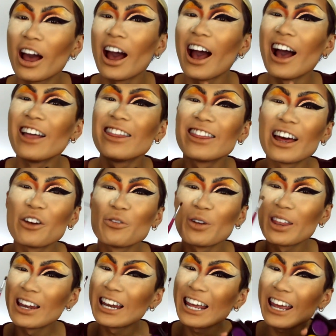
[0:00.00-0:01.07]
And then
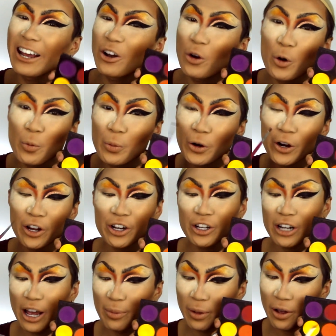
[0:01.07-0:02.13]
with an ickle
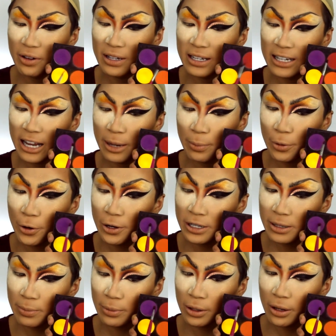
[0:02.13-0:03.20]
brush, I'm going to take
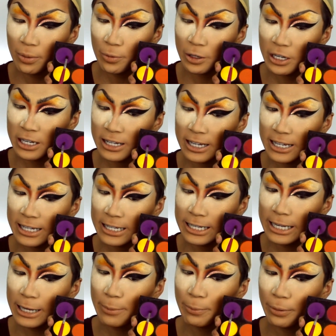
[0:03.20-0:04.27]
Poison Plum, which is this
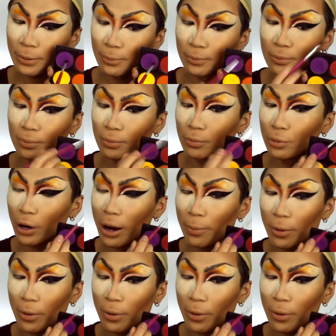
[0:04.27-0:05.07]
deep bright